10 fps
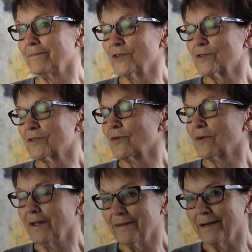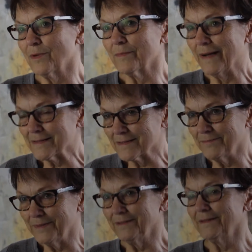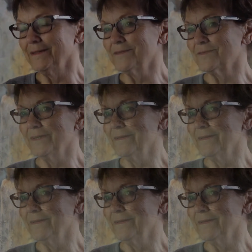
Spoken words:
there's a lot more possibilities with